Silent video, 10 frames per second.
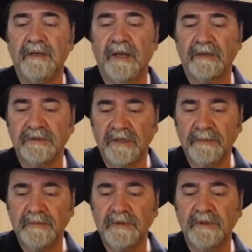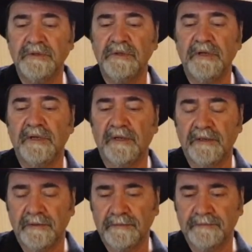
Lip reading: Now skip to the G.